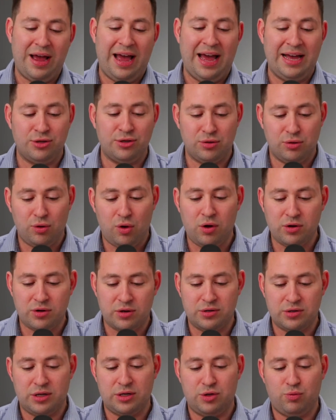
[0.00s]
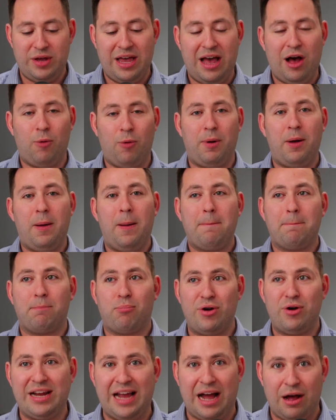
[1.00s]
as lawyers is we help
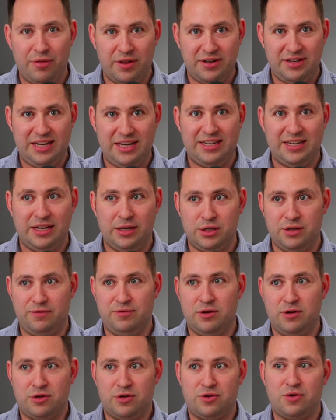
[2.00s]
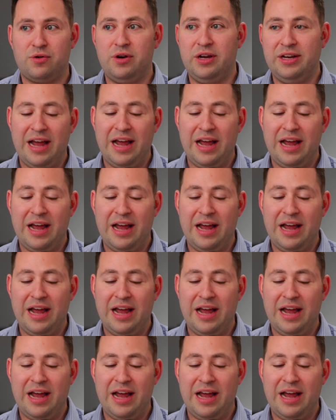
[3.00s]
bring out the details of your story.